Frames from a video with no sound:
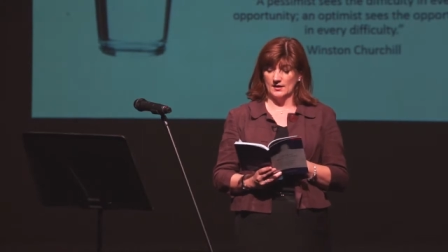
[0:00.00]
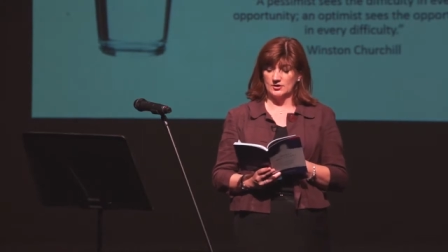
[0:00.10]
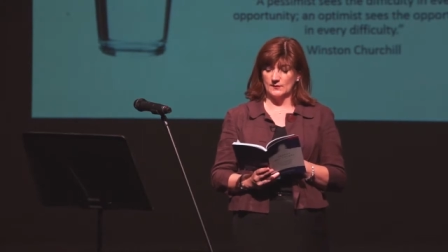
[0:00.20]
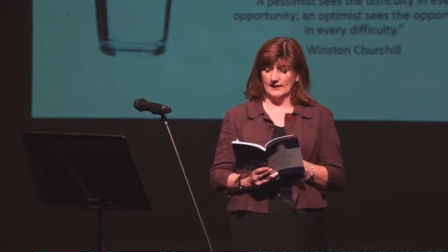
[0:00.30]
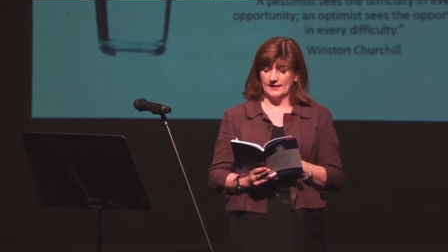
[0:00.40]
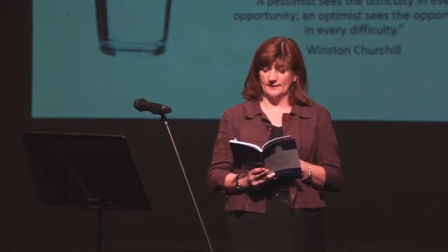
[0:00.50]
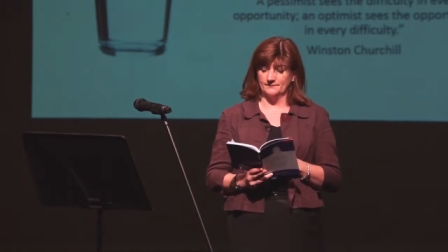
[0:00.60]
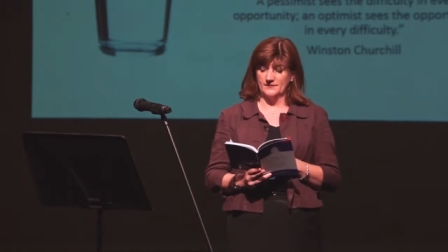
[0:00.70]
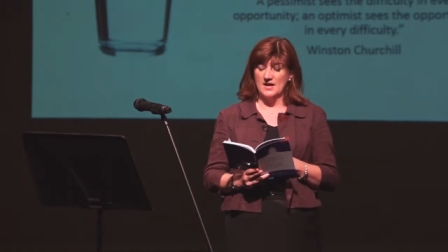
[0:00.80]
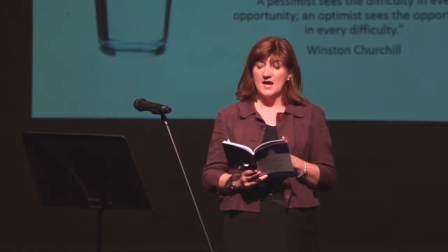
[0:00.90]

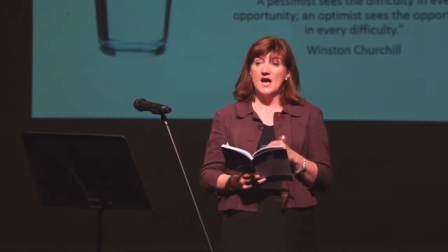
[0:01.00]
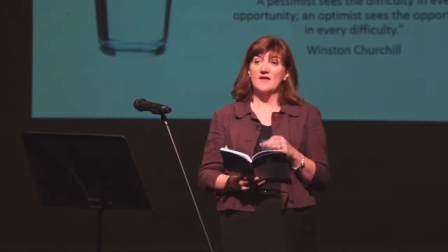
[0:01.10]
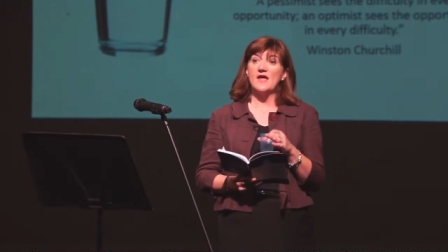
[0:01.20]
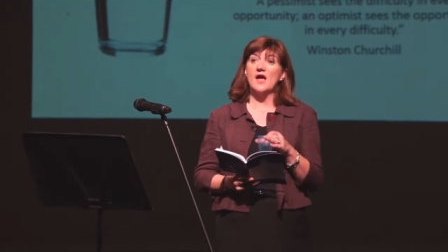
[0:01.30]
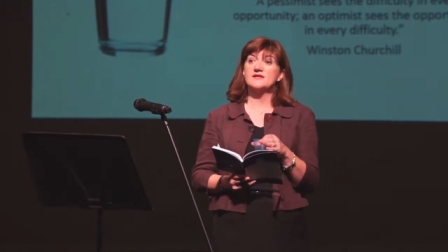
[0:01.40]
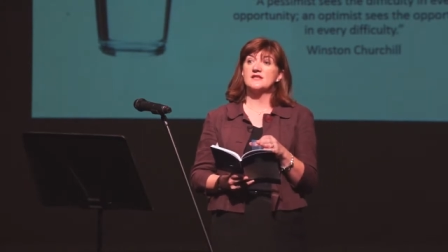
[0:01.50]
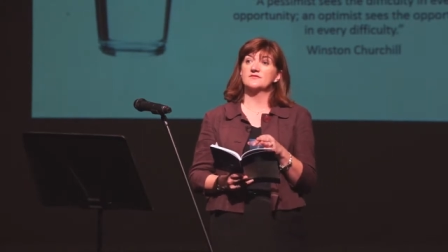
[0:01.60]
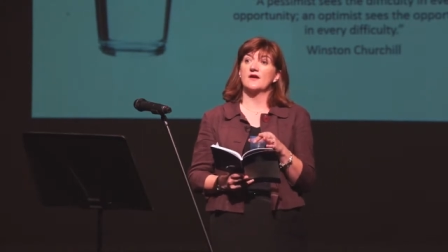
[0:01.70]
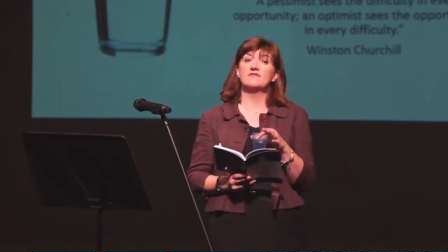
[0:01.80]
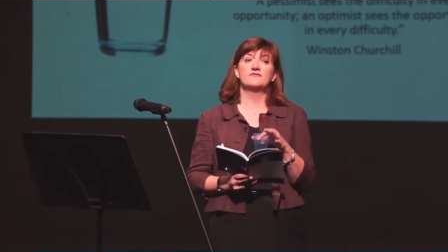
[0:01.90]
curriculum. And they
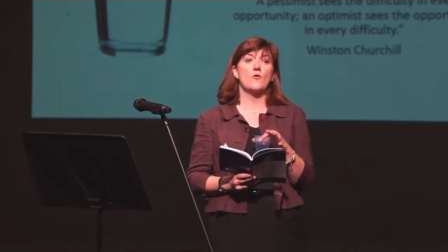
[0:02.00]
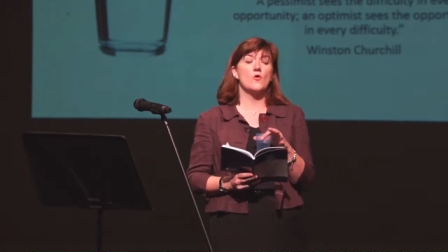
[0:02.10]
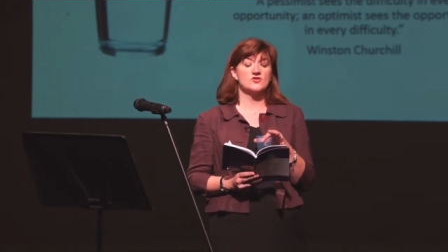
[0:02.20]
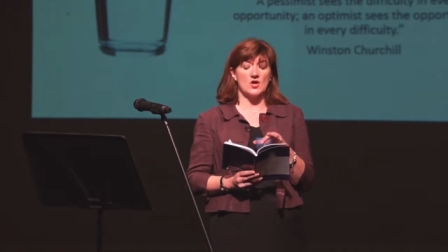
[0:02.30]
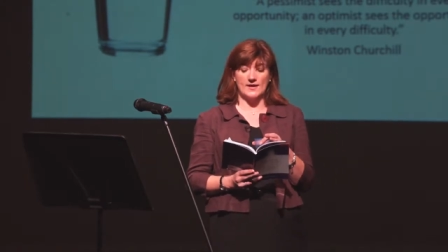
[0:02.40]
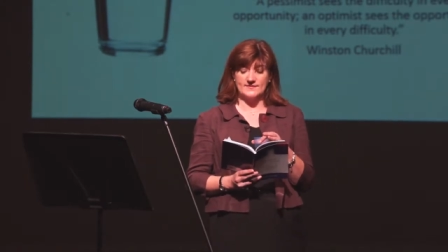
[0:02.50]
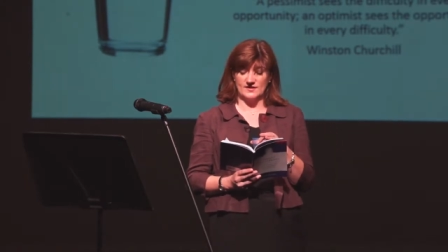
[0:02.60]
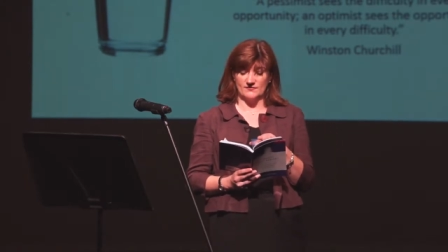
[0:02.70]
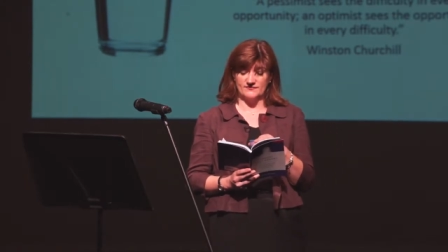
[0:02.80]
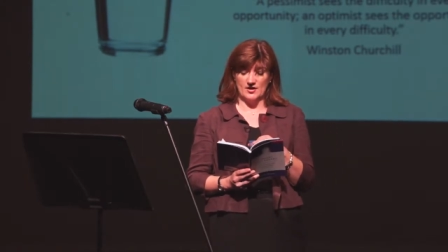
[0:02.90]
identify 4 types
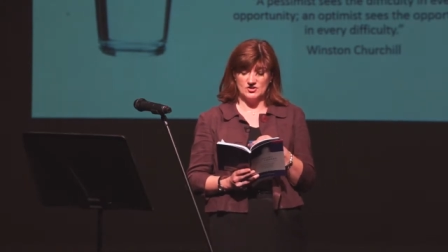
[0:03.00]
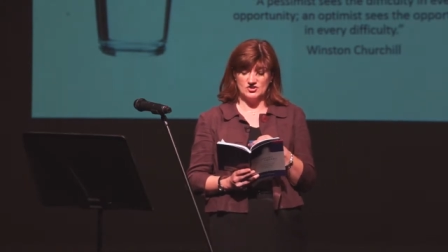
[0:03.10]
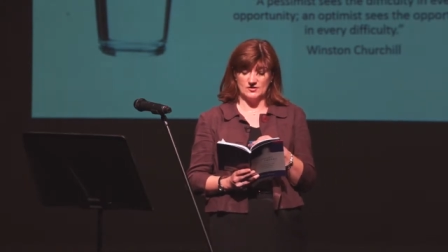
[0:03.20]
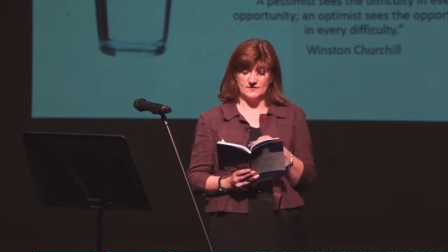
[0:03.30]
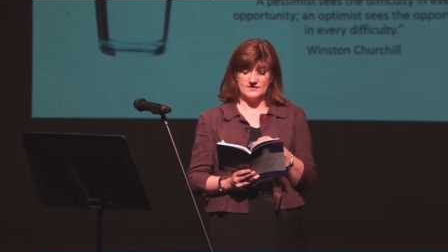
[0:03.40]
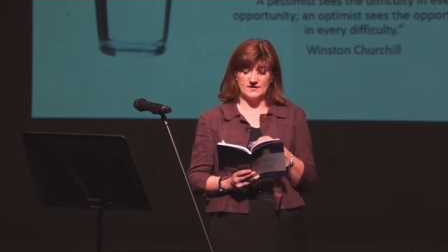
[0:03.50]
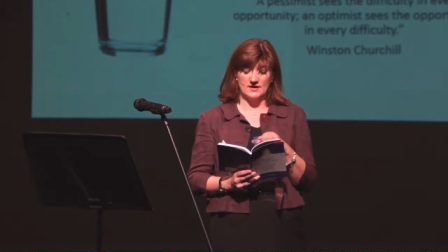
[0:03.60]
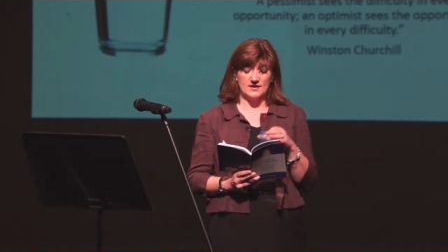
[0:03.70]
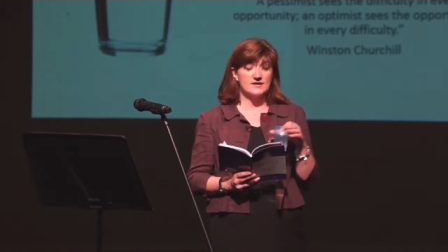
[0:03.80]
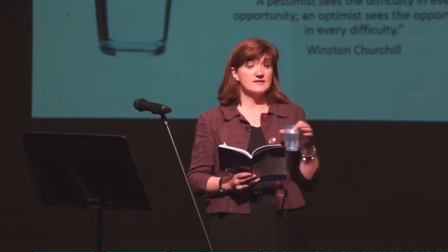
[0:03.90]
of virtues:
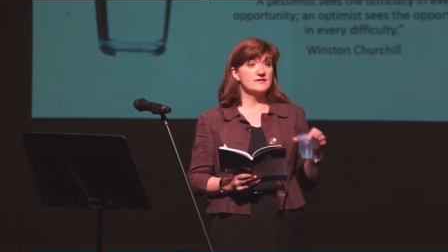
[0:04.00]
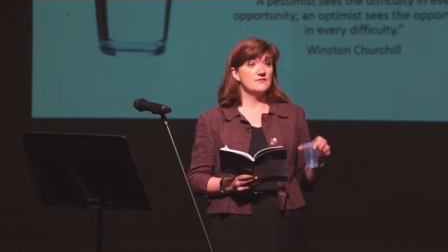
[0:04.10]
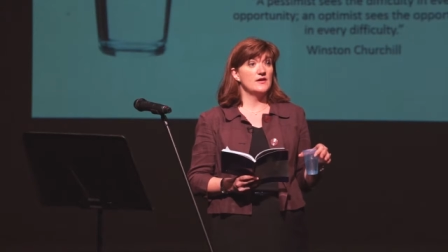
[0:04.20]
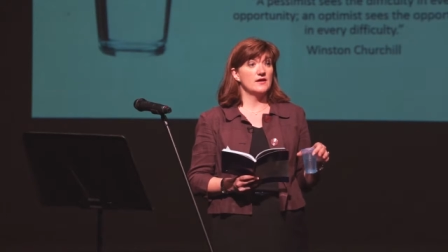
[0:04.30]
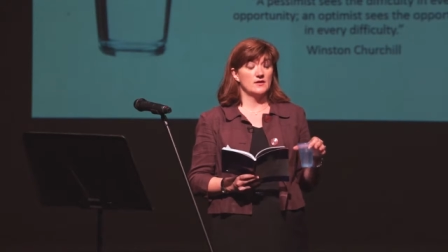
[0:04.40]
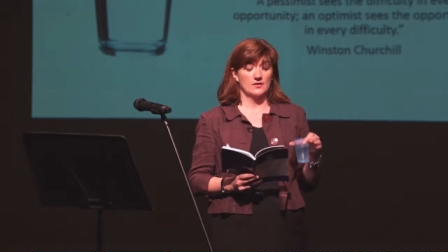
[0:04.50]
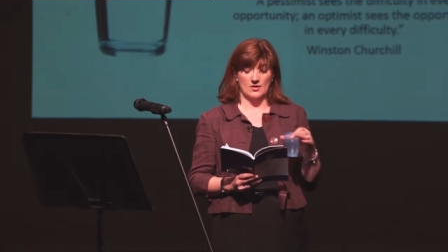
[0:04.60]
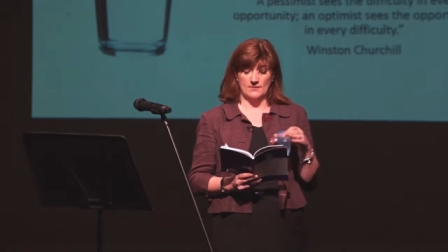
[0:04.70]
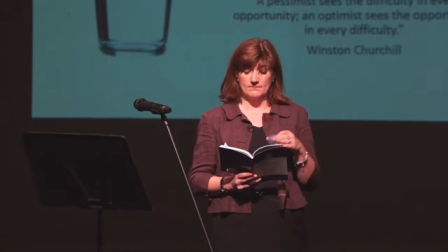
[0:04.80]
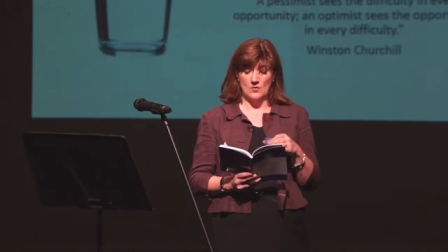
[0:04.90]
civic,
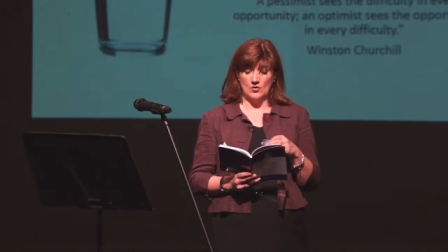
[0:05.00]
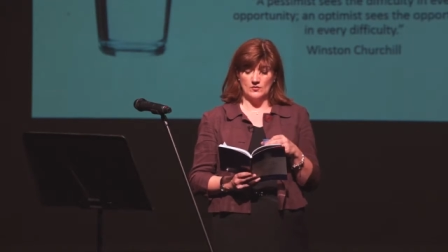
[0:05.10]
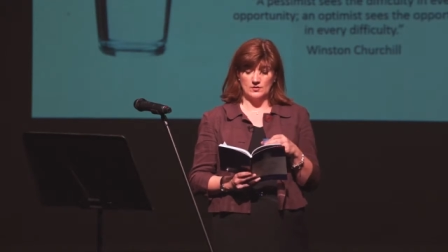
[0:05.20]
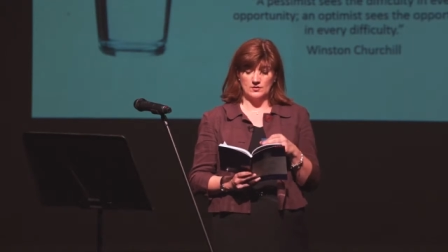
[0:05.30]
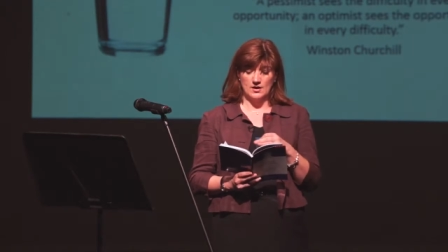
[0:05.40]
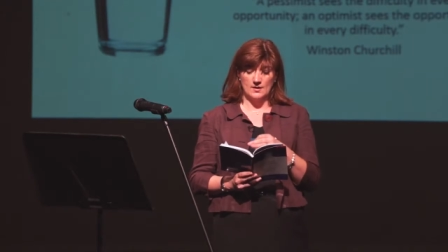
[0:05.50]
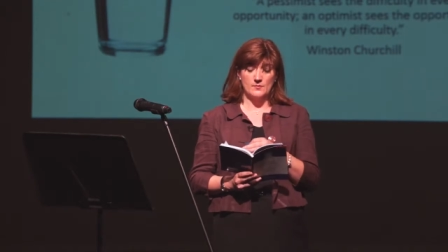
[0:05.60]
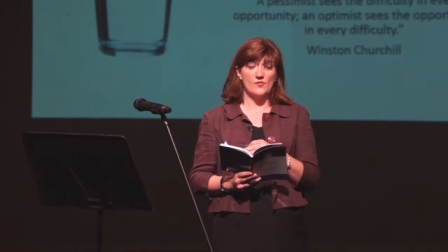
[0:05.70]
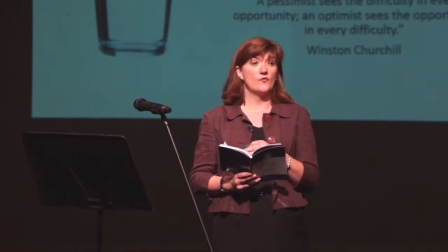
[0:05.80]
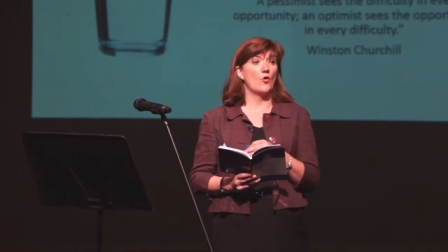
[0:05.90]
moral,
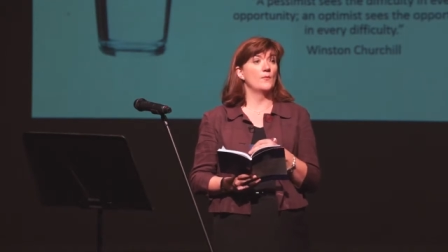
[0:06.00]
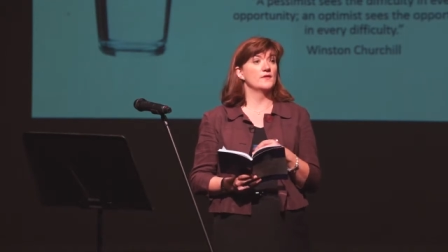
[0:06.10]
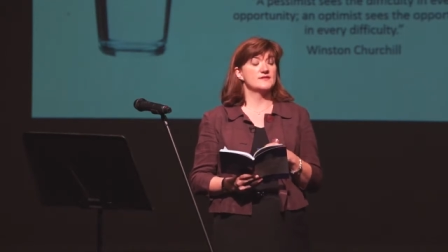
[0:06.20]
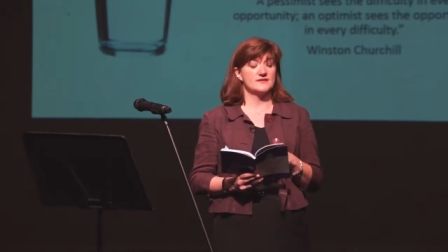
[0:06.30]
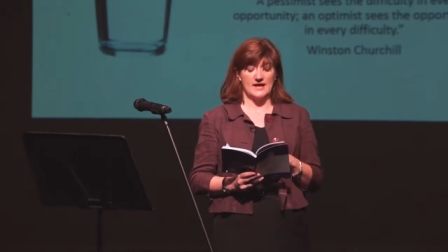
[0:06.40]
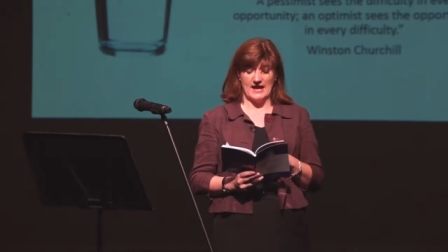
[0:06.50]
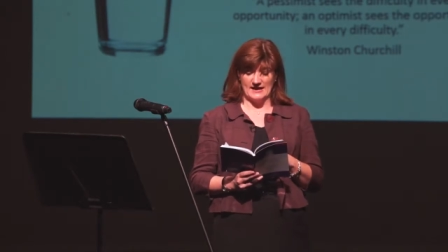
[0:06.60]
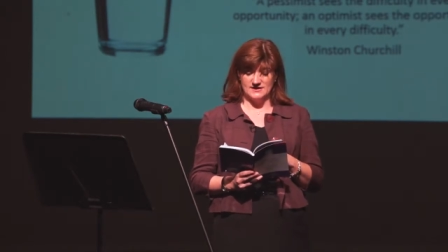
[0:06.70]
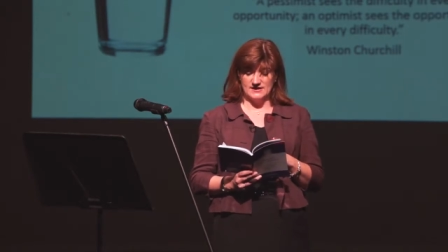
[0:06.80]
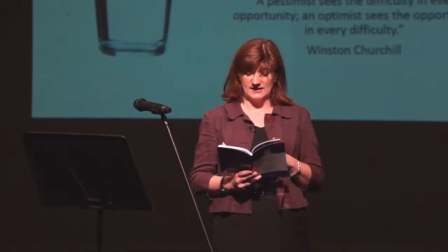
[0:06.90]
performance,
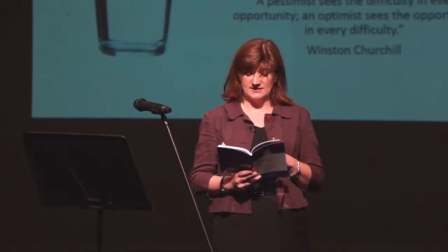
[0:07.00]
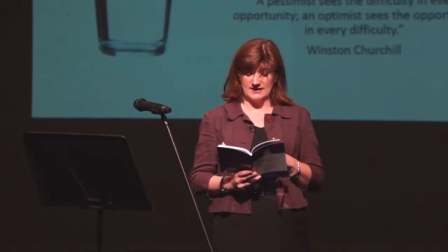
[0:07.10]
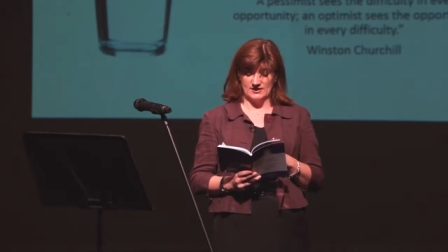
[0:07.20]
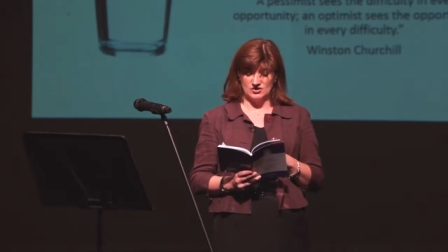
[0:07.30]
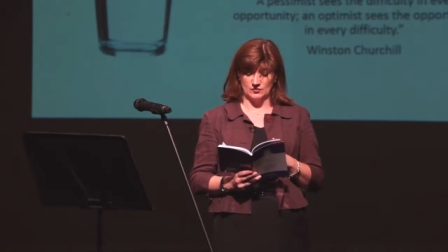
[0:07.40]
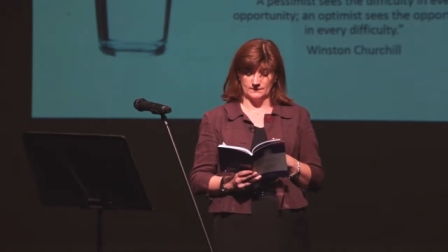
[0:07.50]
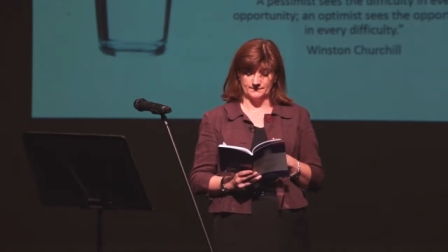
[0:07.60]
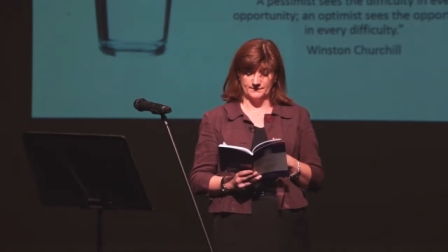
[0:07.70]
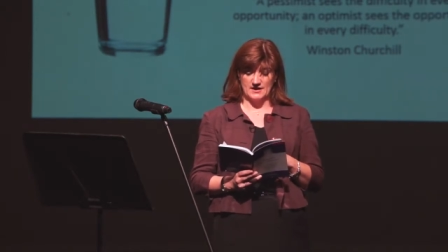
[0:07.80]
and intellectual.